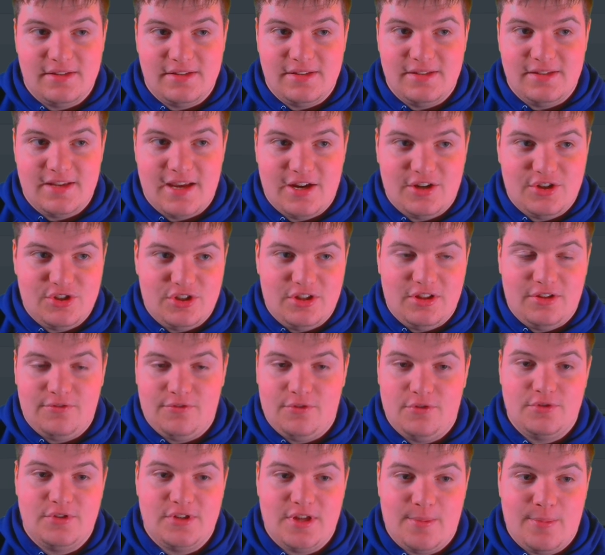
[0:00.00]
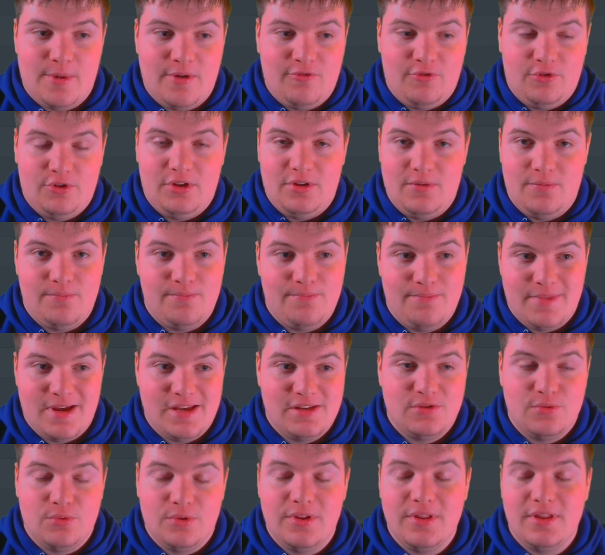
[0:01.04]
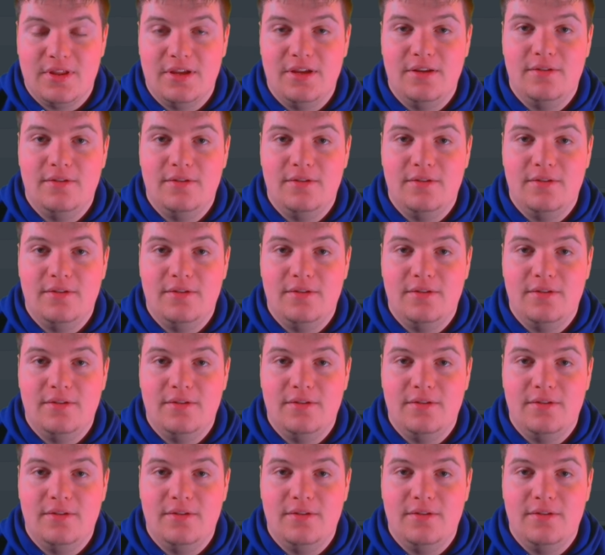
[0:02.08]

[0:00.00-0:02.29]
This is actually the first time I've really messed with